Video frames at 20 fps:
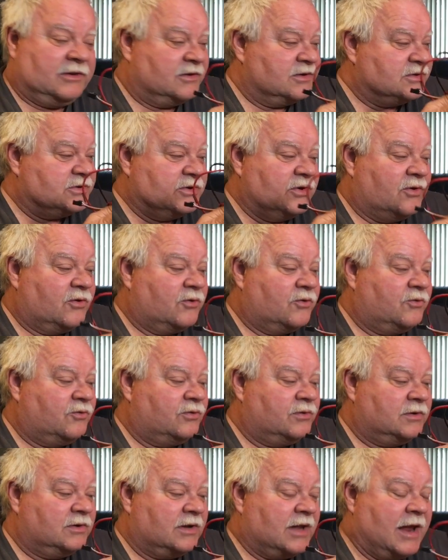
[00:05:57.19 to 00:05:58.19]
There's no
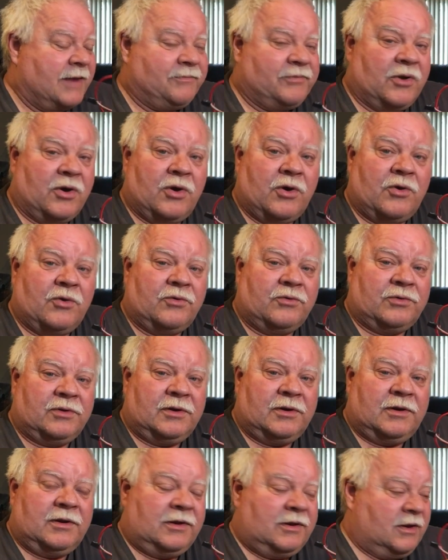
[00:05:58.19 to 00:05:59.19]
LiPo
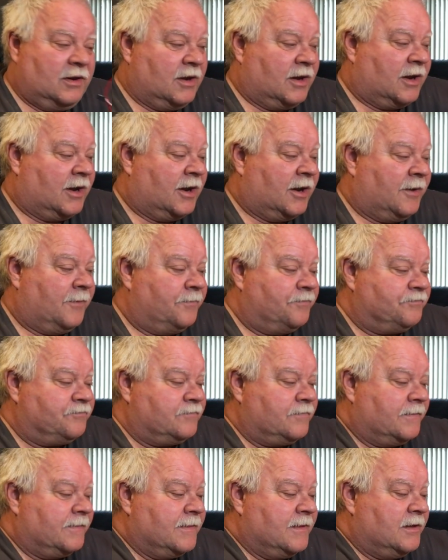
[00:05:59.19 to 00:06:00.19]

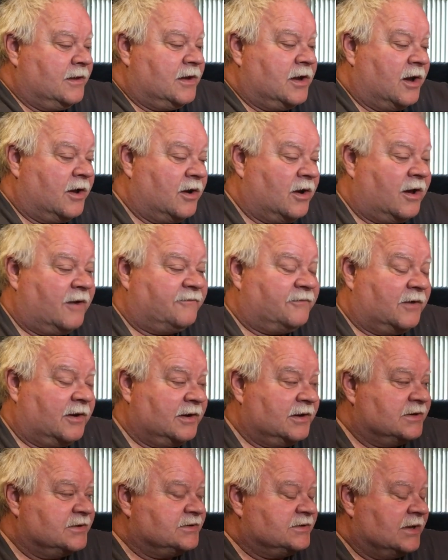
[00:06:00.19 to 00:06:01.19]
cutoff
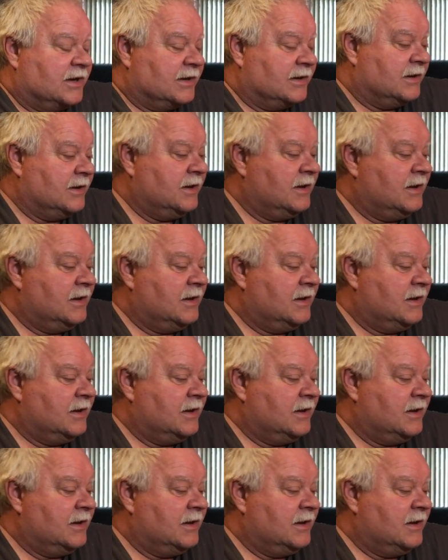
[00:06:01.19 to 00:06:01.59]
on this thing.